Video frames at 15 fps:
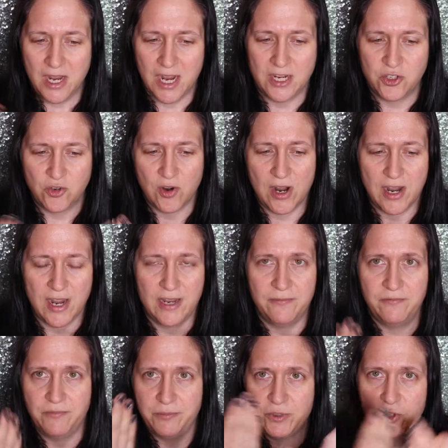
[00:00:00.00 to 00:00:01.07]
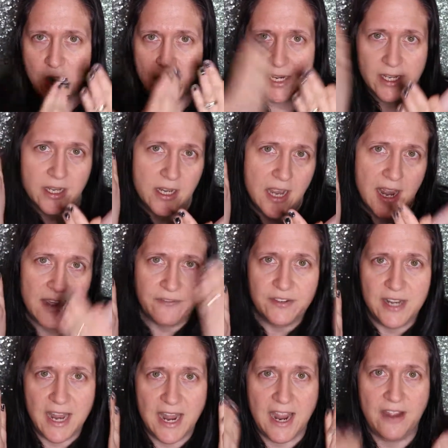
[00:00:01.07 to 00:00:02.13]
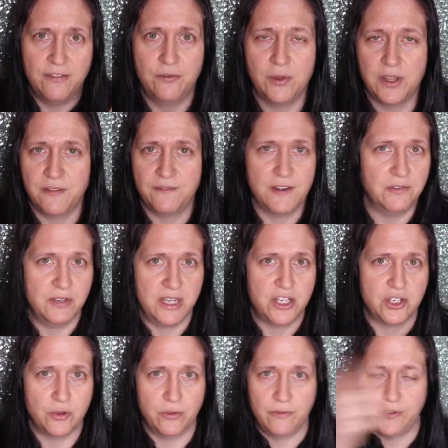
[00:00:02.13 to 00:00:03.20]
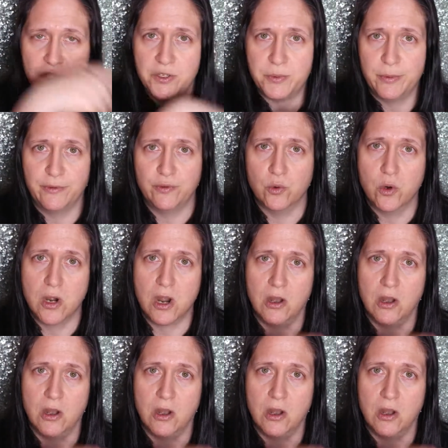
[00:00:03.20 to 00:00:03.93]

I tried it half and half with the foundation reviews before.